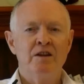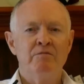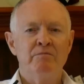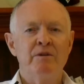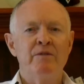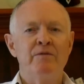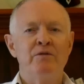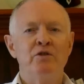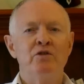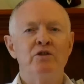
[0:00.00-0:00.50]

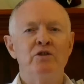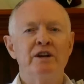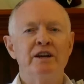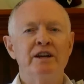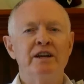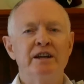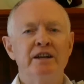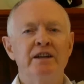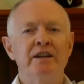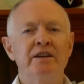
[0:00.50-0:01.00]
Before I
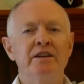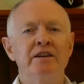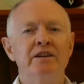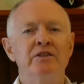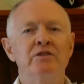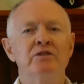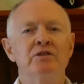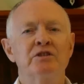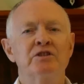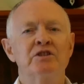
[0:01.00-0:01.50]
get into
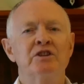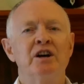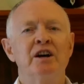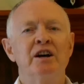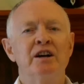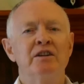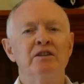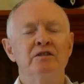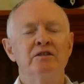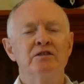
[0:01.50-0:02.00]
your
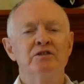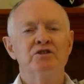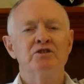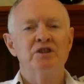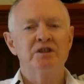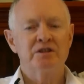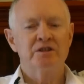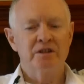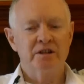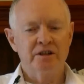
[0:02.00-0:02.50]
cycles,
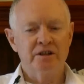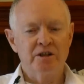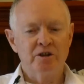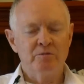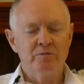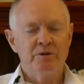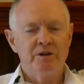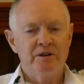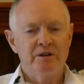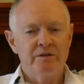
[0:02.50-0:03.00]
just a little
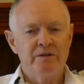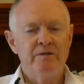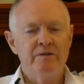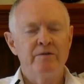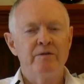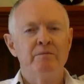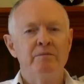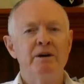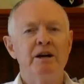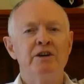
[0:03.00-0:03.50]
bit of
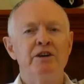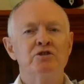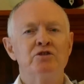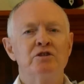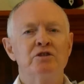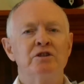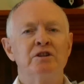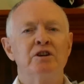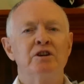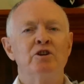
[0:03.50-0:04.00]

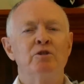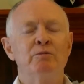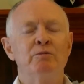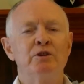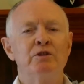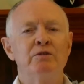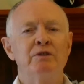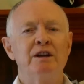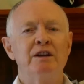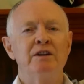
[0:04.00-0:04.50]
information to help you
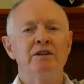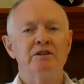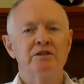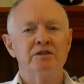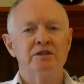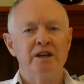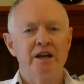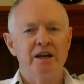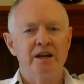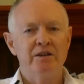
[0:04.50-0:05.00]
to
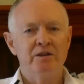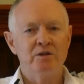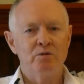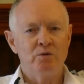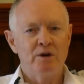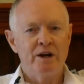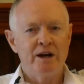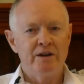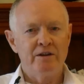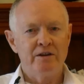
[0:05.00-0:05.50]
understand the
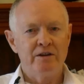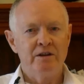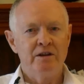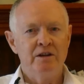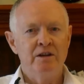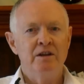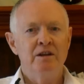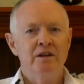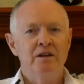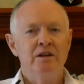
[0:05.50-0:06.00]
way that
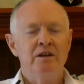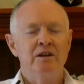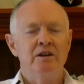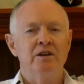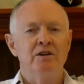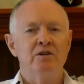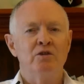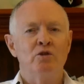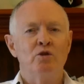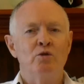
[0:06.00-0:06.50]

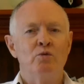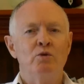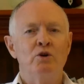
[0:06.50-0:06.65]
it all